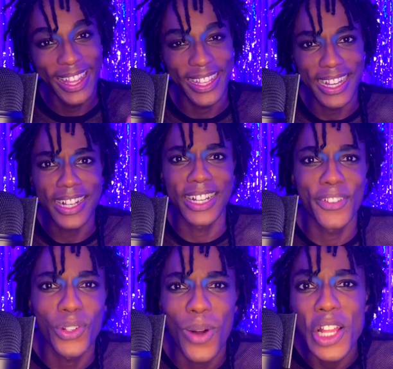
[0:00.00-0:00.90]
Gaga,
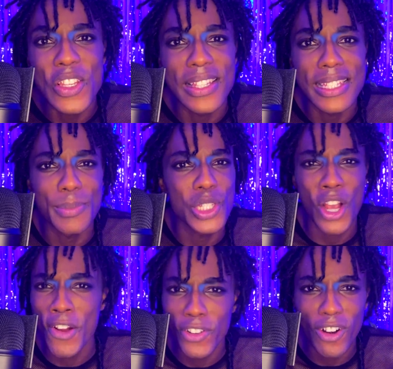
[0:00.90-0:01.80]
if you're watching this, I'm
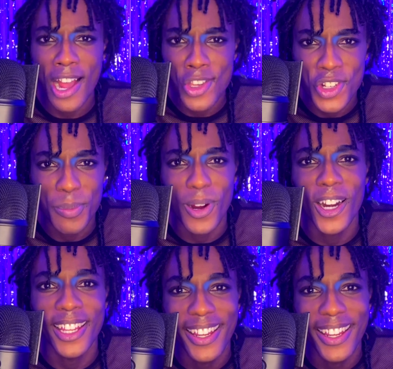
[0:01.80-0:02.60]
sorry for crashing your party.